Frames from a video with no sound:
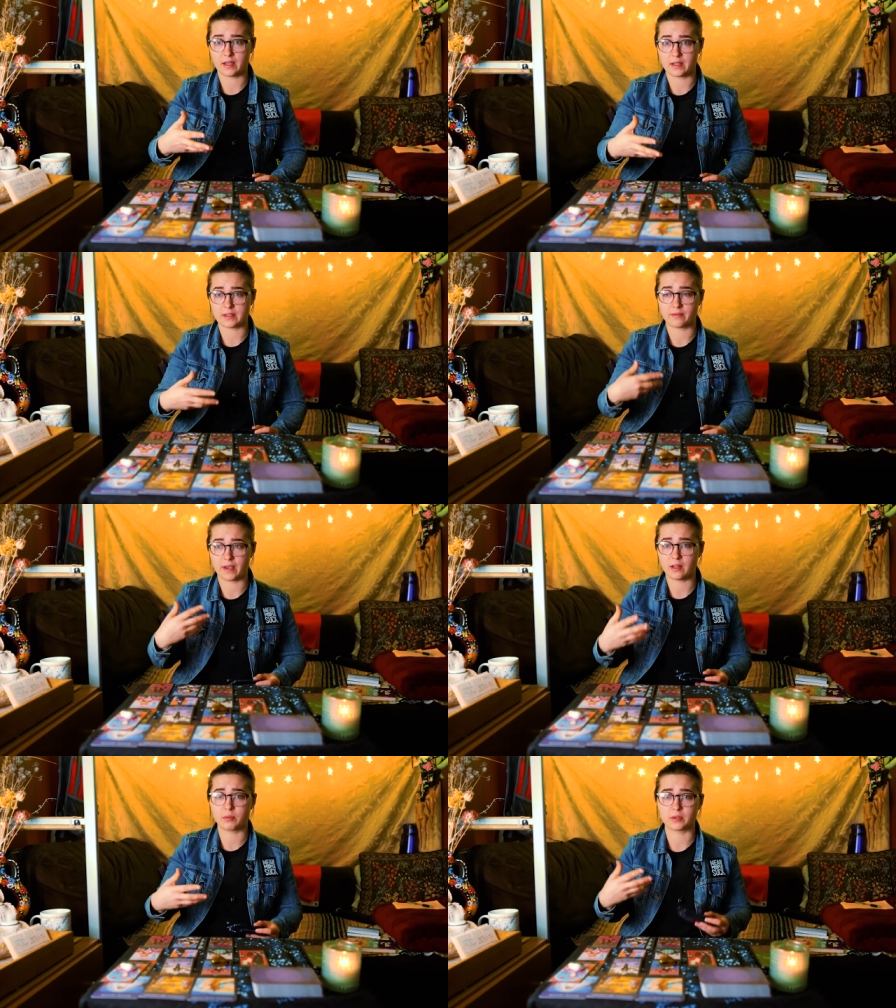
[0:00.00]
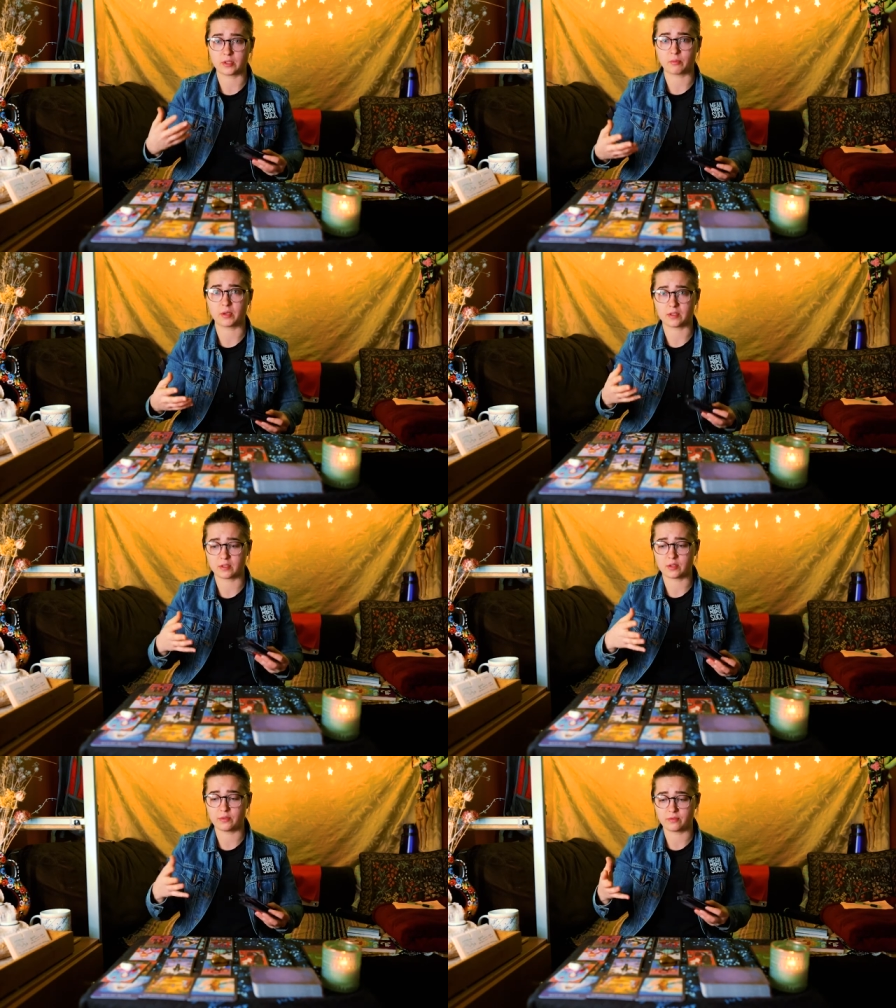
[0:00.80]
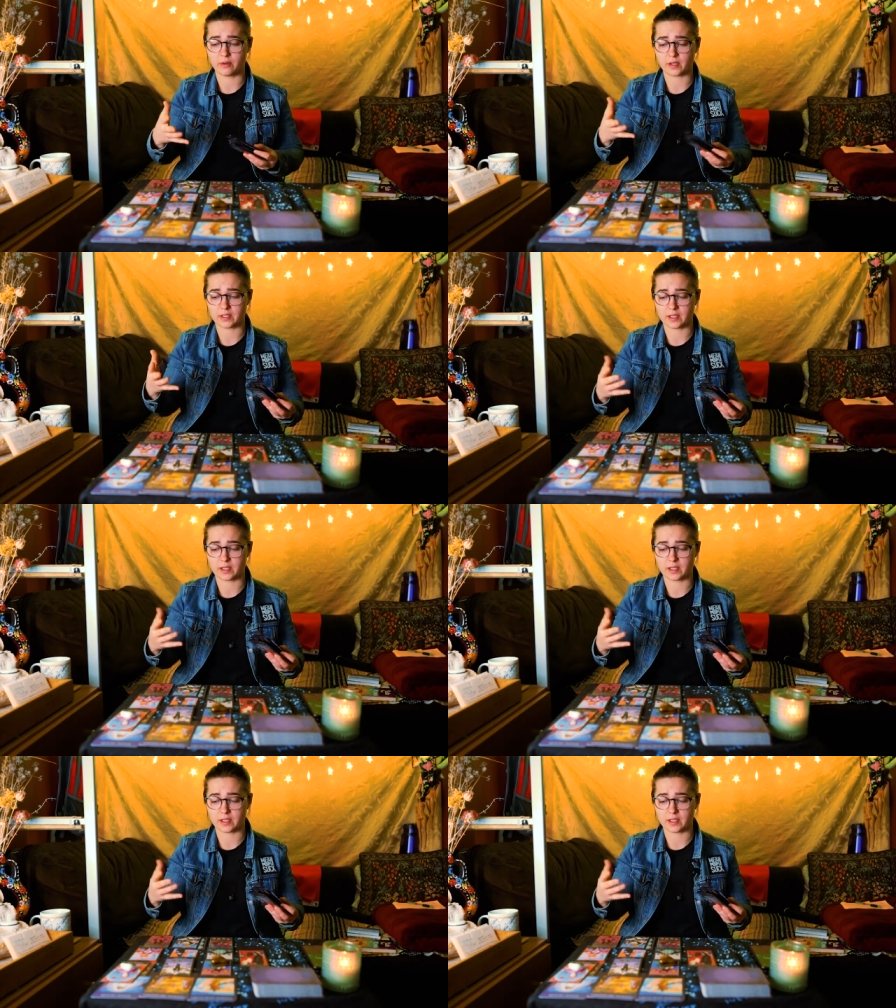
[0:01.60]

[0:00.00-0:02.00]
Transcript: is available to you because you're too focused